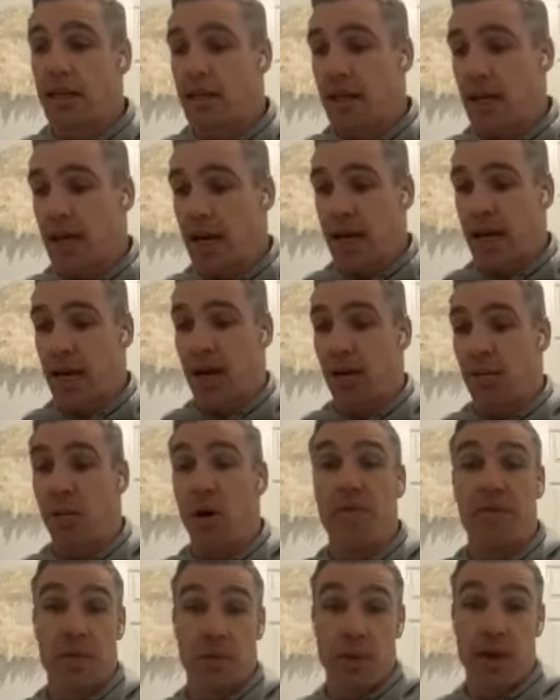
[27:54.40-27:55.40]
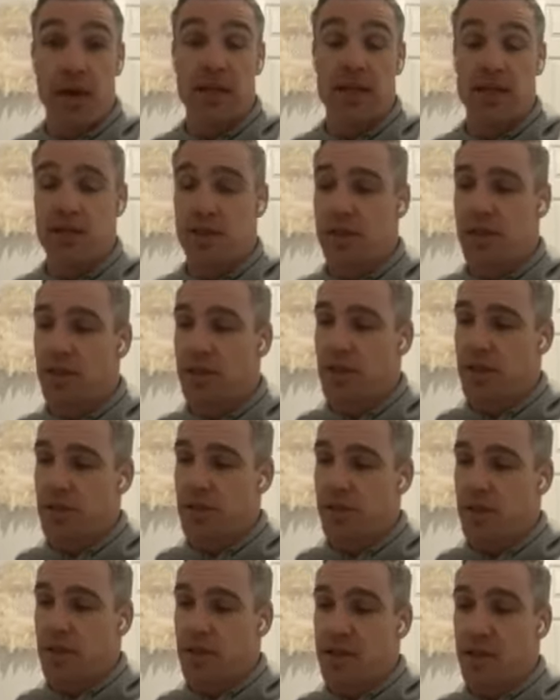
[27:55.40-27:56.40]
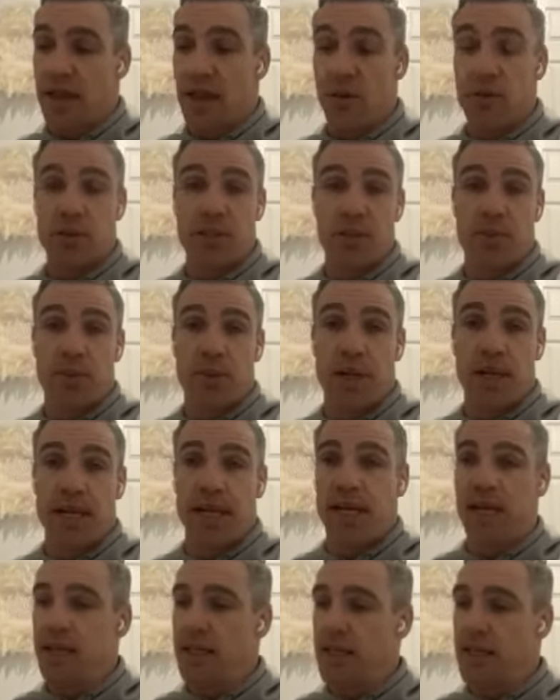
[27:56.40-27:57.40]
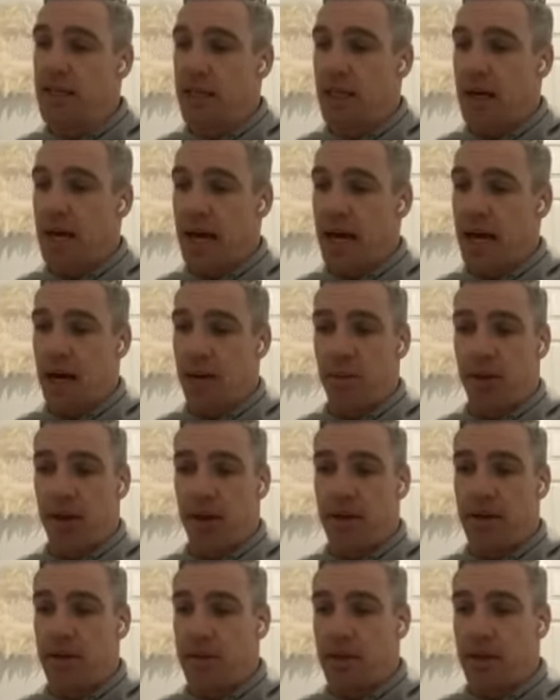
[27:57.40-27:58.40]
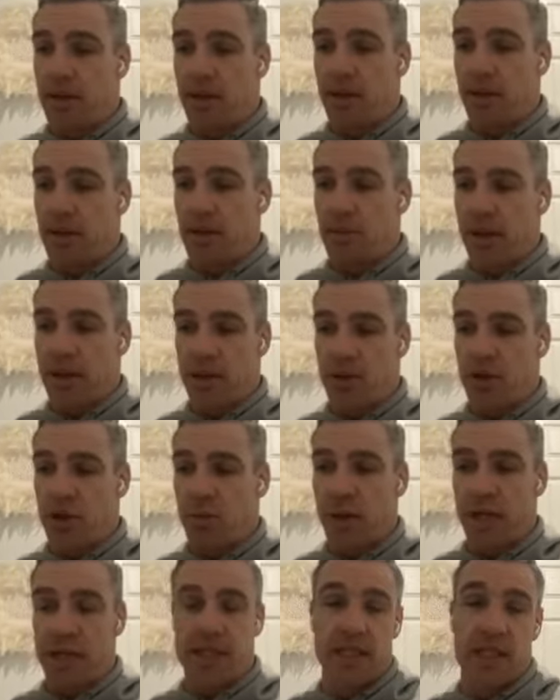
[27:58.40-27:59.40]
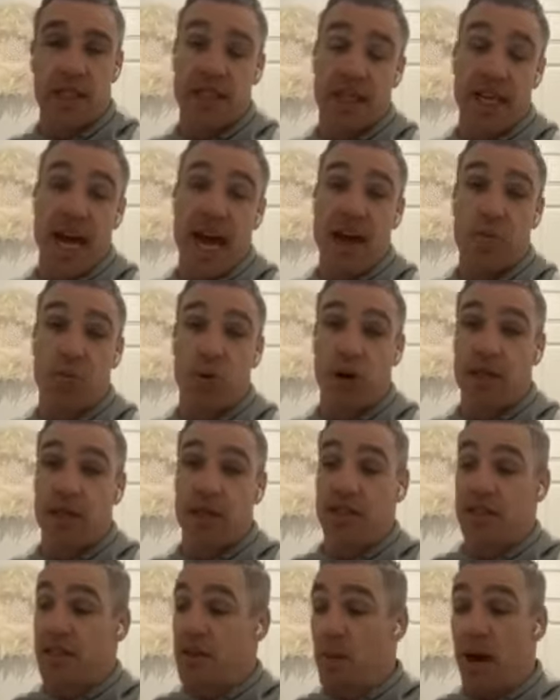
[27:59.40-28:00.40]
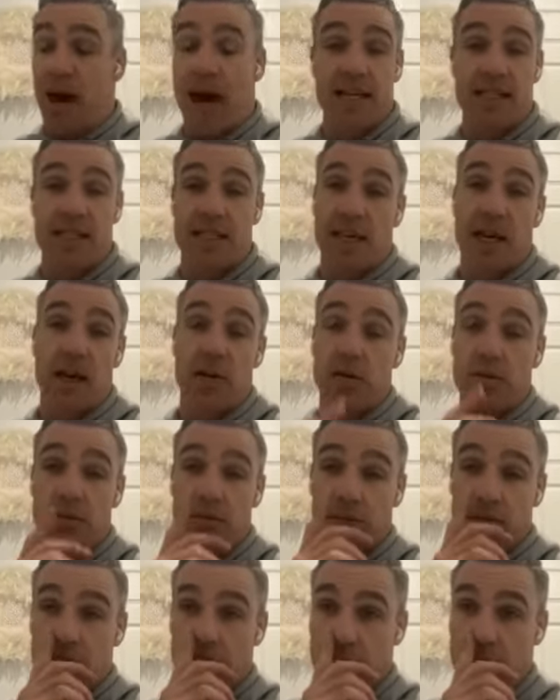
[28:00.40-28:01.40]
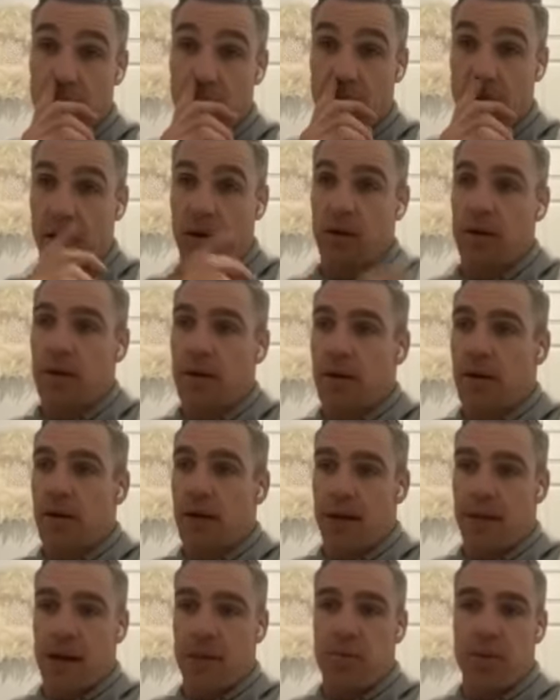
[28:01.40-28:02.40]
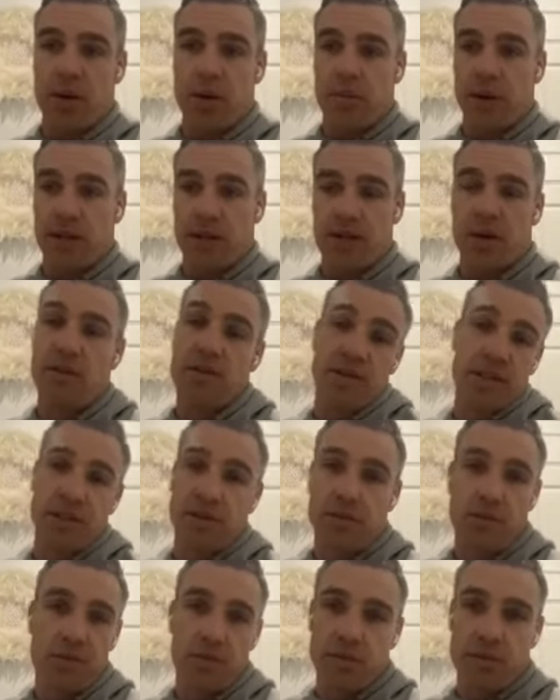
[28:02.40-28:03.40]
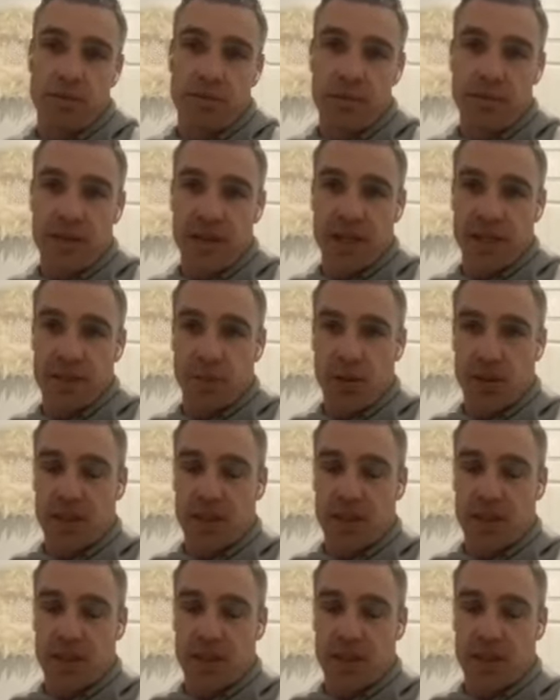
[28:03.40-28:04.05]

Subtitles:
off the bench. So that was the plan. But about 2 minutes into the game, I did my ACL. So that pretty much obviously finished my